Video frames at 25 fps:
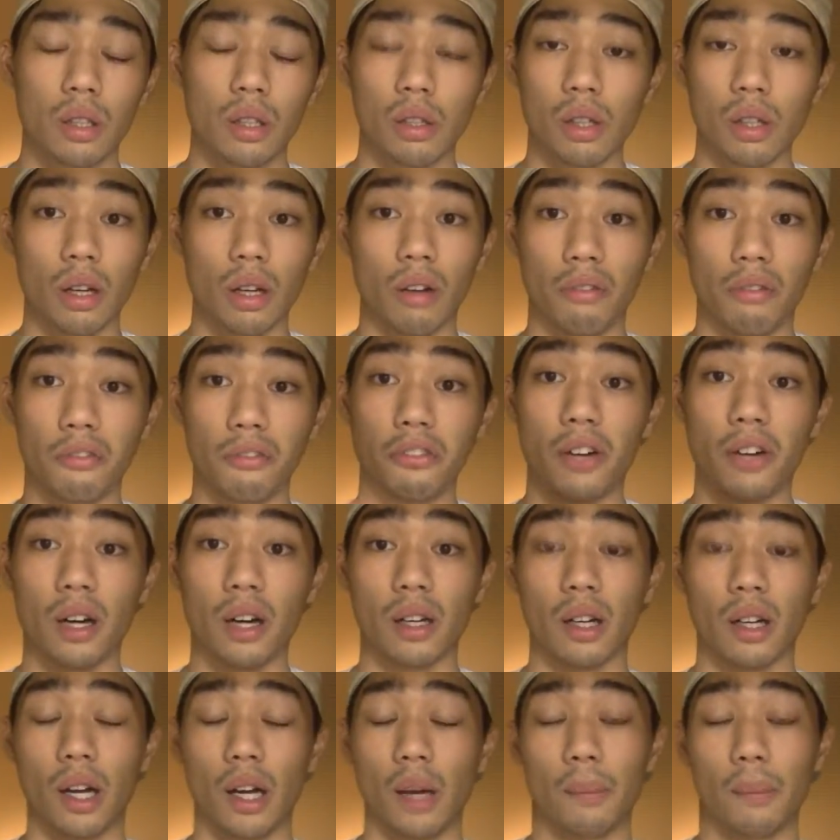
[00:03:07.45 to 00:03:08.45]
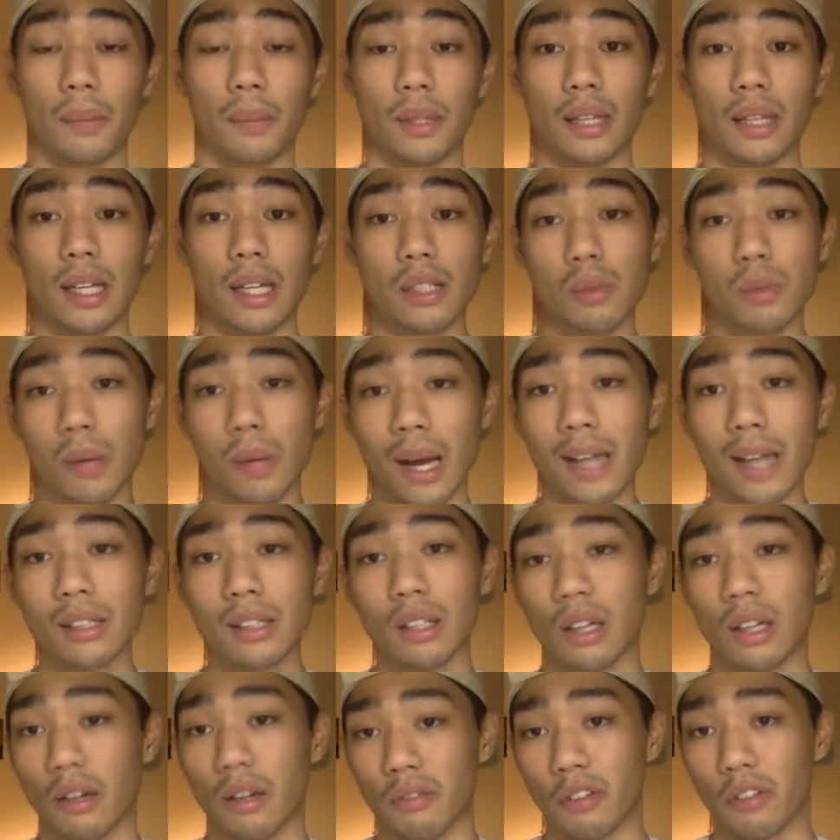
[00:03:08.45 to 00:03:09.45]
you're gonna fuck up. And that's what I
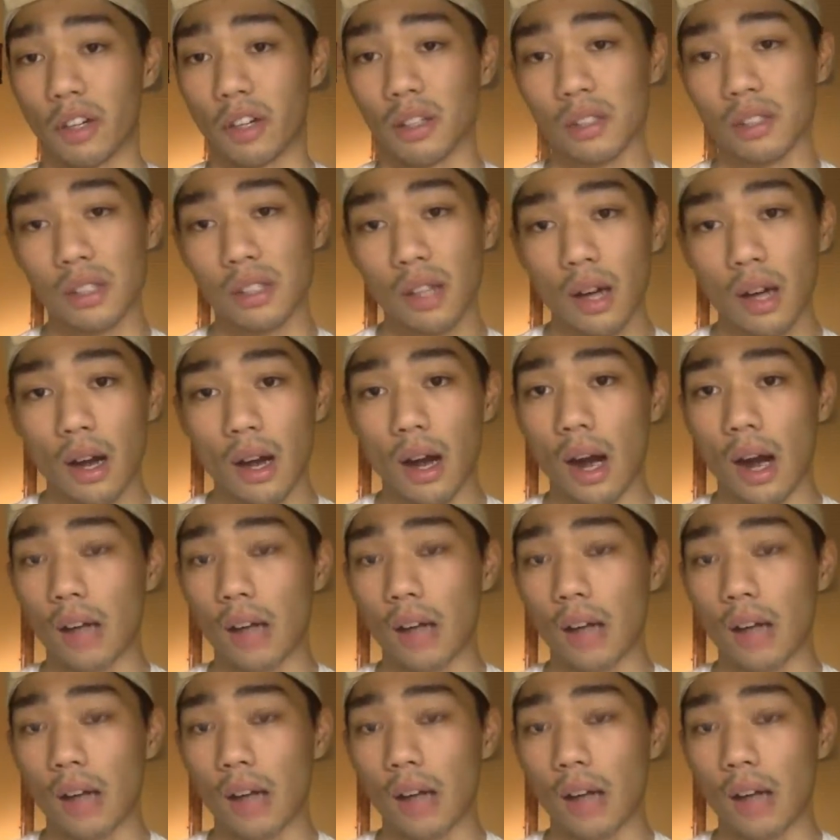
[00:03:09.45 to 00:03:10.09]
did at first.